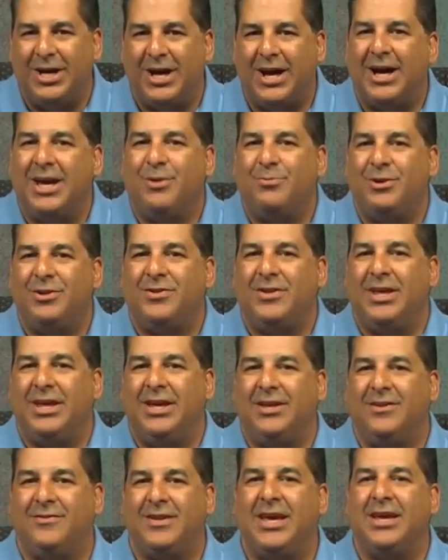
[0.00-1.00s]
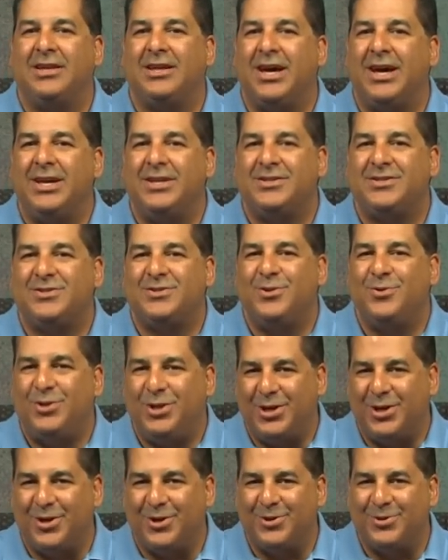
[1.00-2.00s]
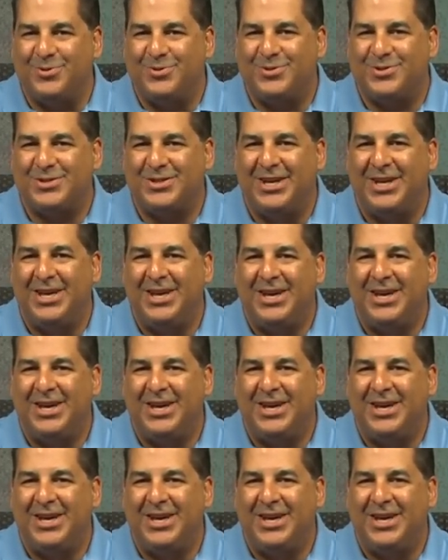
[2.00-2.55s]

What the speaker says: I am at the Daylight Studios.